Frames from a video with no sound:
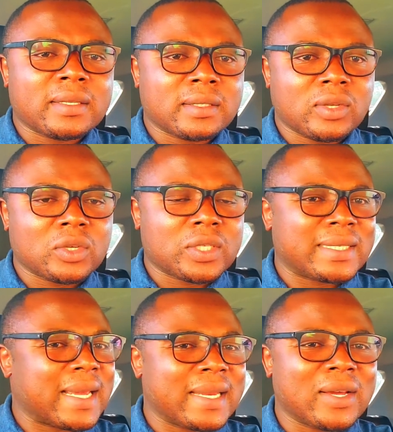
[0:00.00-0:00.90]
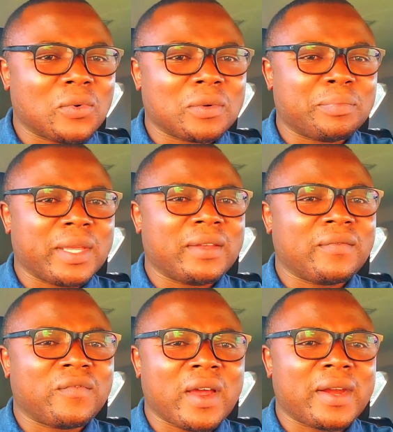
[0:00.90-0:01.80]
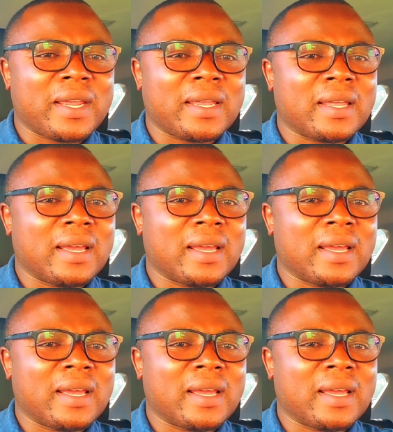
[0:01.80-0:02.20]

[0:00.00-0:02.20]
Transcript: So today they would be very